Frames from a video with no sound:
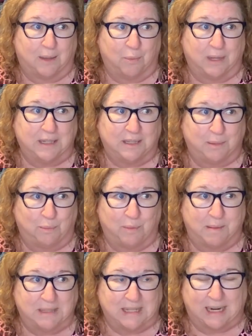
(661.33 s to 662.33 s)
one of the
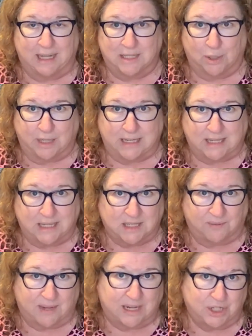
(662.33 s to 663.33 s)
women that has already
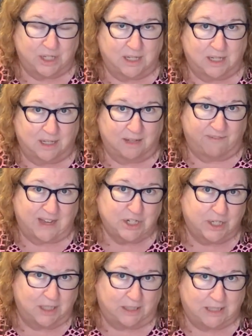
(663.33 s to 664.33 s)
testified, she
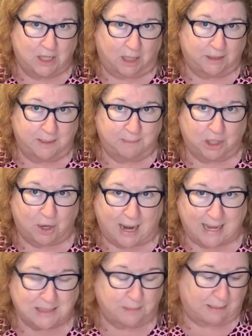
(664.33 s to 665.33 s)
affectionately called him the
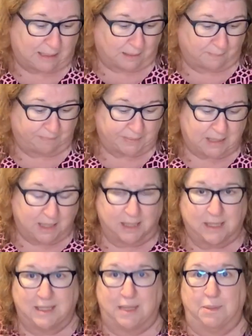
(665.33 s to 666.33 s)
grass man.
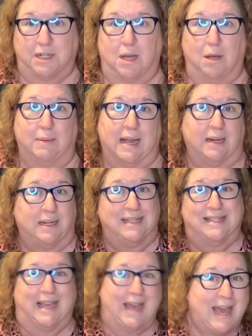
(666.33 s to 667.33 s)
Because he would go around, he'd
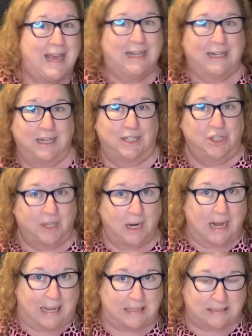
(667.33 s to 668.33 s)
say, hey, can I cut your
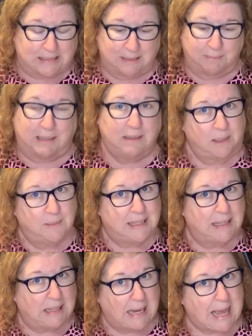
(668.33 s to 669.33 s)
grass? But he was a
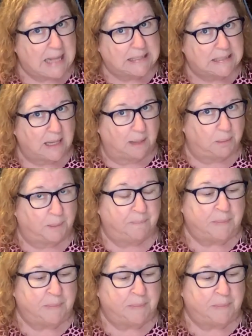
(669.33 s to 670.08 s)
landscaper.